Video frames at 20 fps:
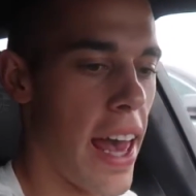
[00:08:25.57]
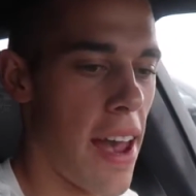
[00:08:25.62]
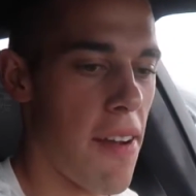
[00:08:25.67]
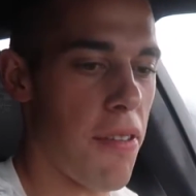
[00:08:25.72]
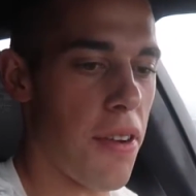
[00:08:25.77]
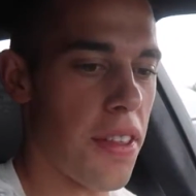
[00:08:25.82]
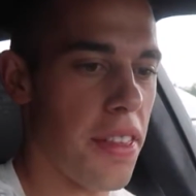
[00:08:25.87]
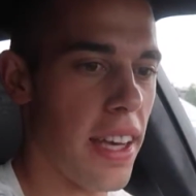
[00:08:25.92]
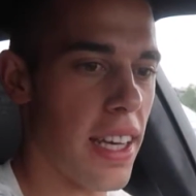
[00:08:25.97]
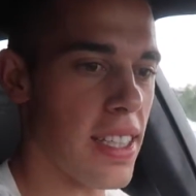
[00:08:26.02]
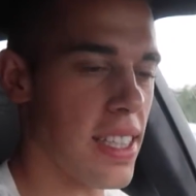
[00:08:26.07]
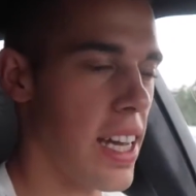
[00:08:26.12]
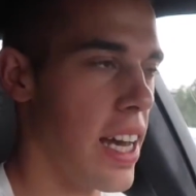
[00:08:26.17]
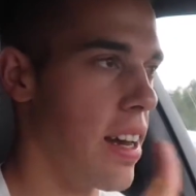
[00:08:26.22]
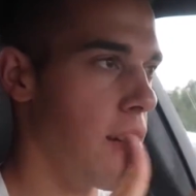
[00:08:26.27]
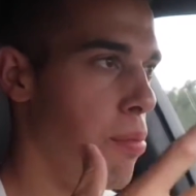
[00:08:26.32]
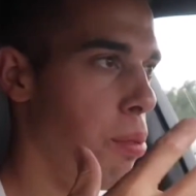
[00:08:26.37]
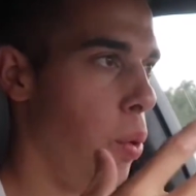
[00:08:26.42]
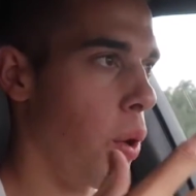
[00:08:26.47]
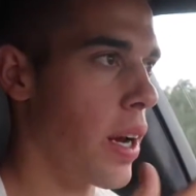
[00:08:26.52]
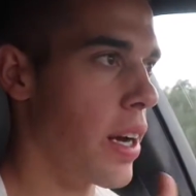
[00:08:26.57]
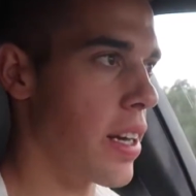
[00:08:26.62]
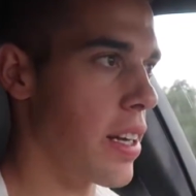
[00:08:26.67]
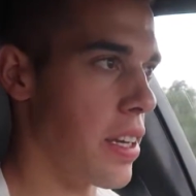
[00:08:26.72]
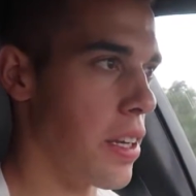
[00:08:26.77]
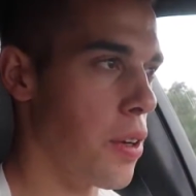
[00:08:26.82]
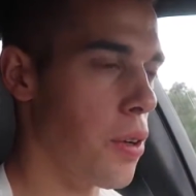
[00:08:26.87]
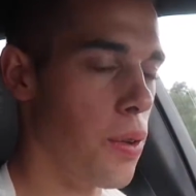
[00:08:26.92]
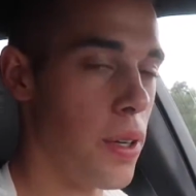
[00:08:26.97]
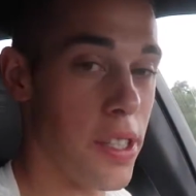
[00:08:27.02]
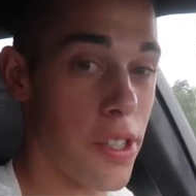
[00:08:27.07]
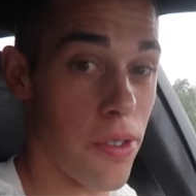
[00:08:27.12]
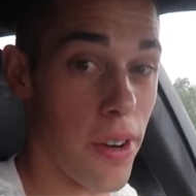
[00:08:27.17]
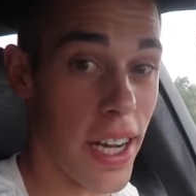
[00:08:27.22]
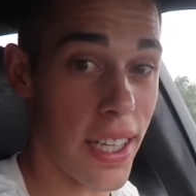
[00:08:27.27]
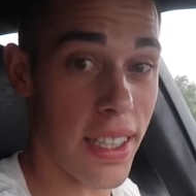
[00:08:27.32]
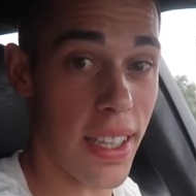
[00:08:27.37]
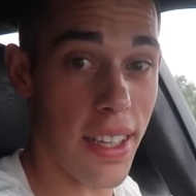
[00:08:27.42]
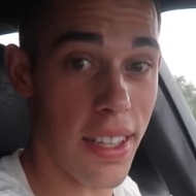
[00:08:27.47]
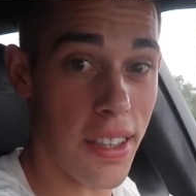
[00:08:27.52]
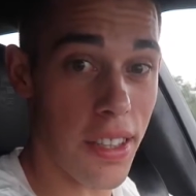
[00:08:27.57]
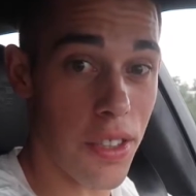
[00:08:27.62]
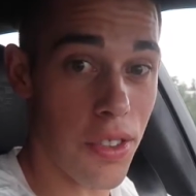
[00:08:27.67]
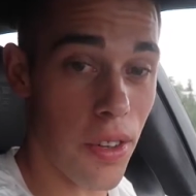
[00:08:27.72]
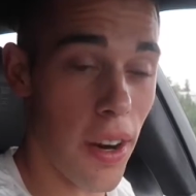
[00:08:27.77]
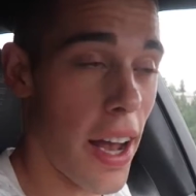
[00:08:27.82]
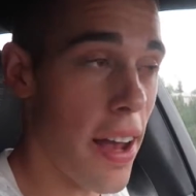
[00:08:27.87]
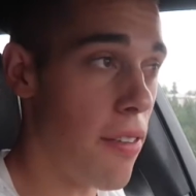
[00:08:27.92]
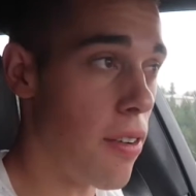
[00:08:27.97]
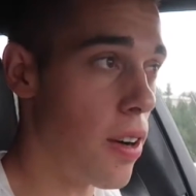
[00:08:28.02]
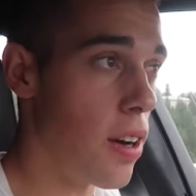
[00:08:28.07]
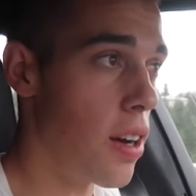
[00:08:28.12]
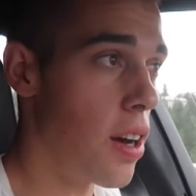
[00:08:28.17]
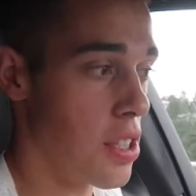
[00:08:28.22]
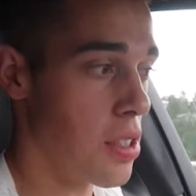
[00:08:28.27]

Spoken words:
Everything's kind of pointed at you and directed at the driver.